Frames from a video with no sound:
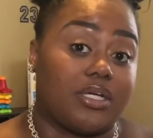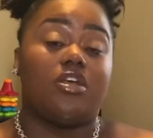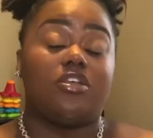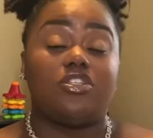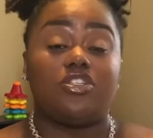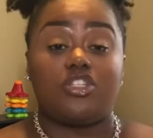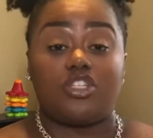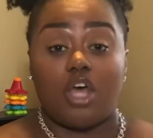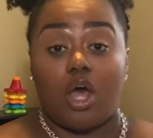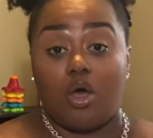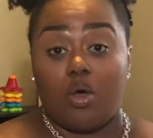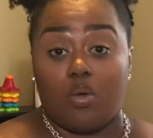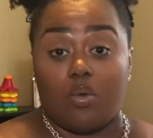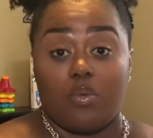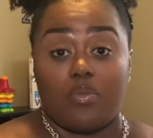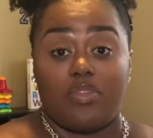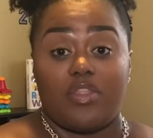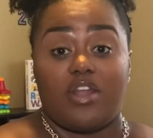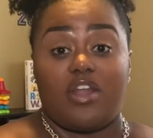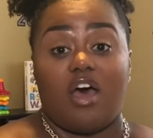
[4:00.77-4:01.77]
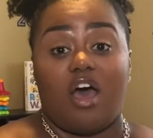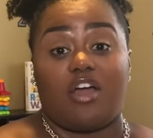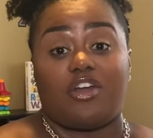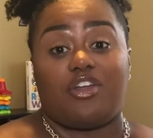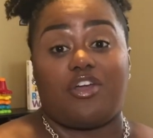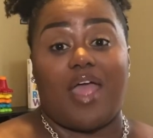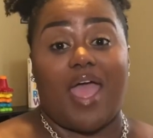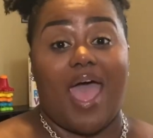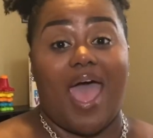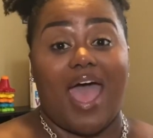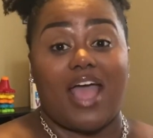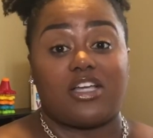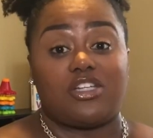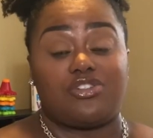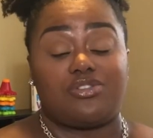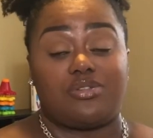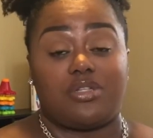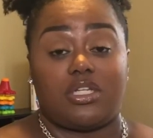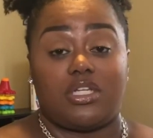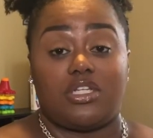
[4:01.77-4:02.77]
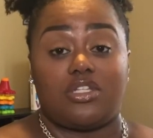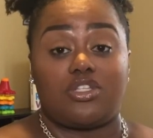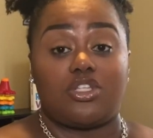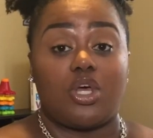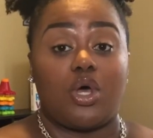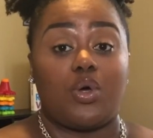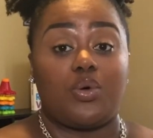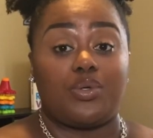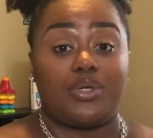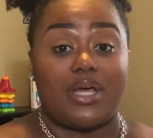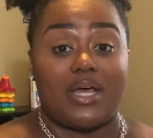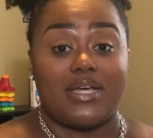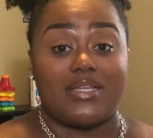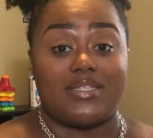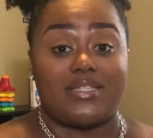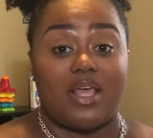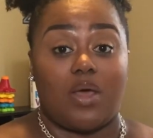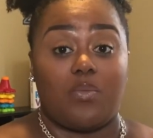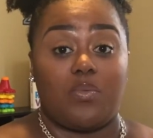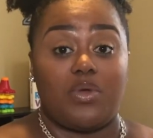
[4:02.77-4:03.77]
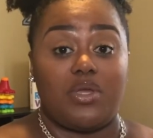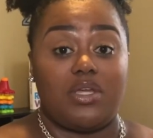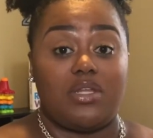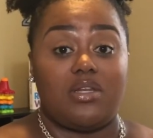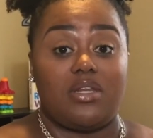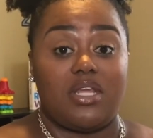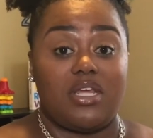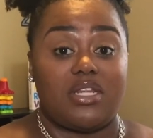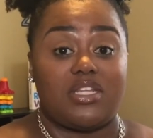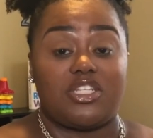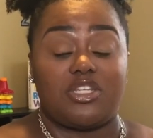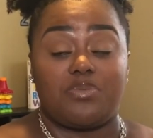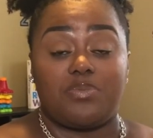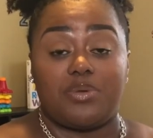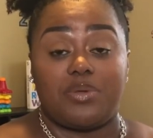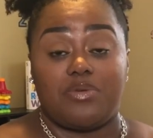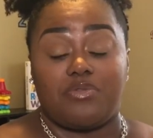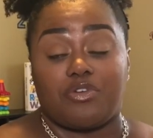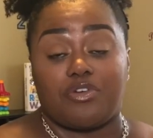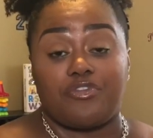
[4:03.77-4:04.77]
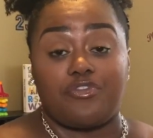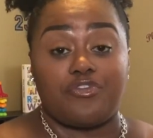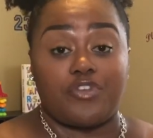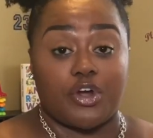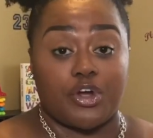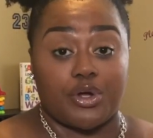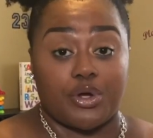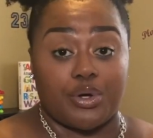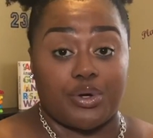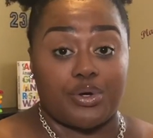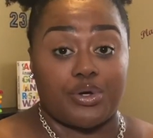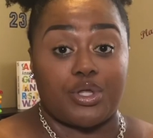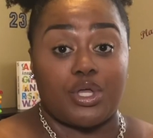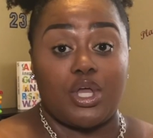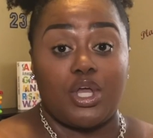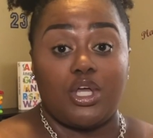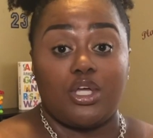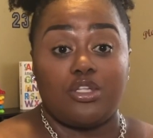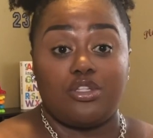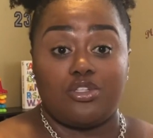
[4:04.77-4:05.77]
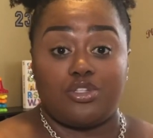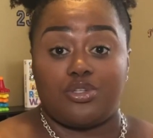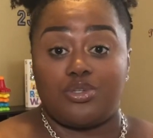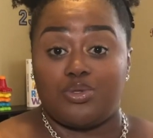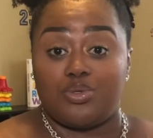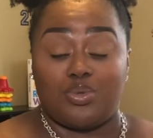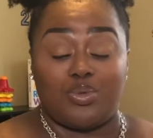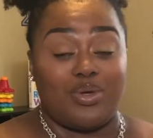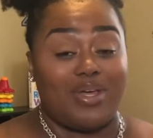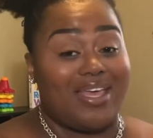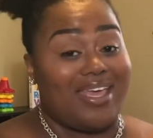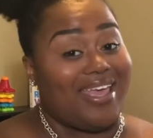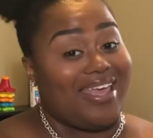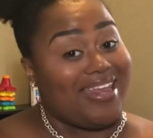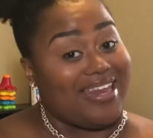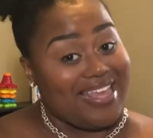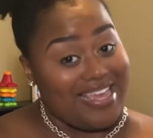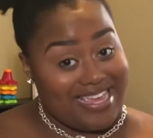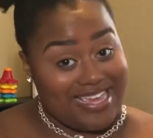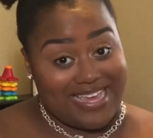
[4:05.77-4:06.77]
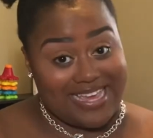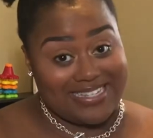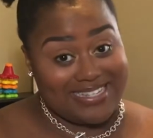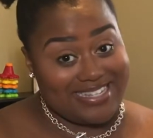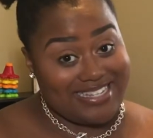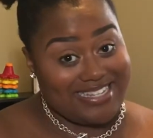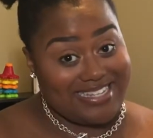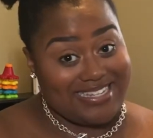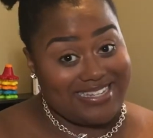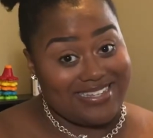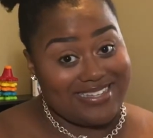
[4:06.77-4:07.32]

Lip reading: So the doctor actually told us that we needed to be referred to an ENT